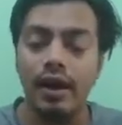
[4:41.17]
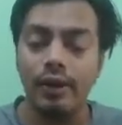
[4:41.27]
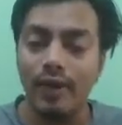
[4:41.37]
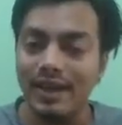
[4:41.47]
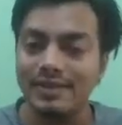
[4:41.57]

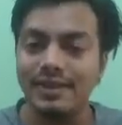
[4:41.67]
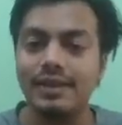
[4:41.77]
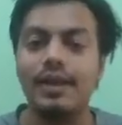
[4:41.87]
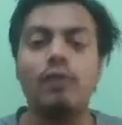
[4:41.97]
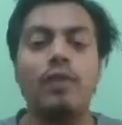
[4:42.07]
can see
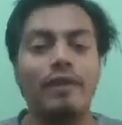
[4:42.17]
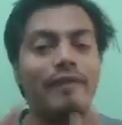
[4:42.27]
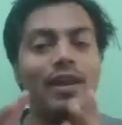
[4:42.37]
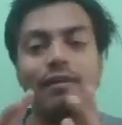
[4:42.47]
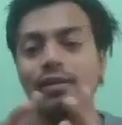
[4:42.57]
that
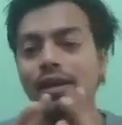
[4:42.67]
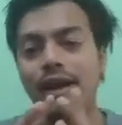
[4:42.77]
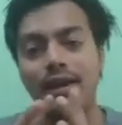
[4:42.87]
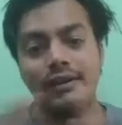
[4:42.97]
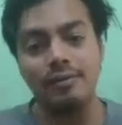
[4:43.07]
whenever the
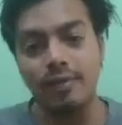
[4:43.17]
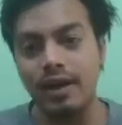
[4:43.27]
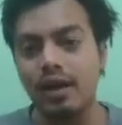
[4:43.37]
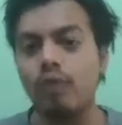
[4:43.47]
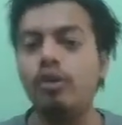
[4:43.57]
data is spread
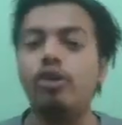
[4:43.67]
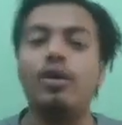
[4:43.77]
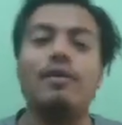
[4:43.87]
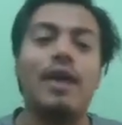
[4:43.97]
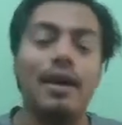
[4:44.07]
out, you
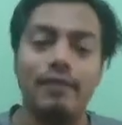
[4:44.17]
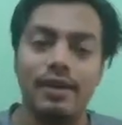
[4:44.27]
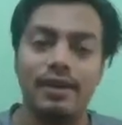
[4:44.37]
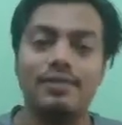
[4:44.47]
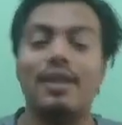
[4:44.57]
have high
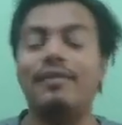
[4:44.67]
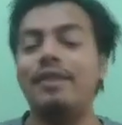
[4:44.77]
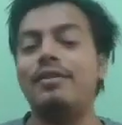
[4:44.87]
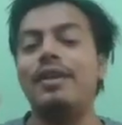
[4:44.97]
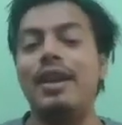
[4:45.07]
variance, and whenever
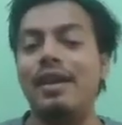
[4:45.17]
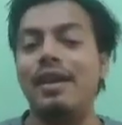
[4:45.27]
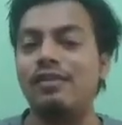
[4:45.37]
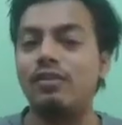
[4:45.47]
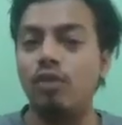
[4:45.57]
the data is
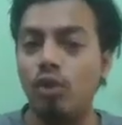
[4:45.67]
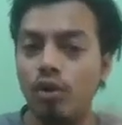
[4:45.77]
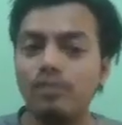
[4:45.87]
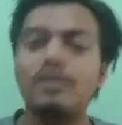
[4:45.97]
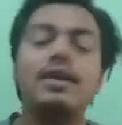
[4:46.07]
close,
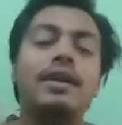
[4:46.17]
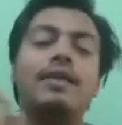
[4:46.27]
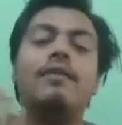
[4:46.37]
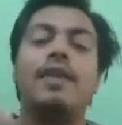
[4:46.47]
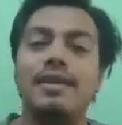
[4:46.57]
the
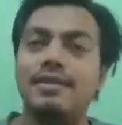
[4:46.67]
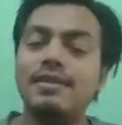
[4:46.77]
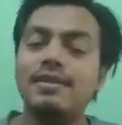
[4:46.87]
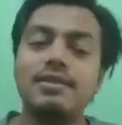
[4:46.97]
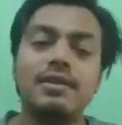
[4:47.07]
variance
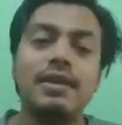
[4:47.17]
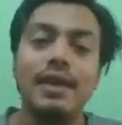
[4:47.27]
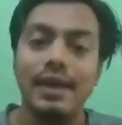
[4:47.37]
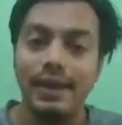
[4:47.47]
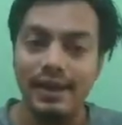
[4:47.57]
is
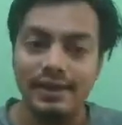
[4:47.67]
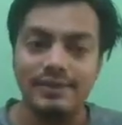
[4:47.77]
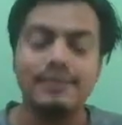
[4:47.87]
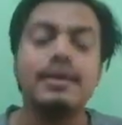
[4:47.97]
less.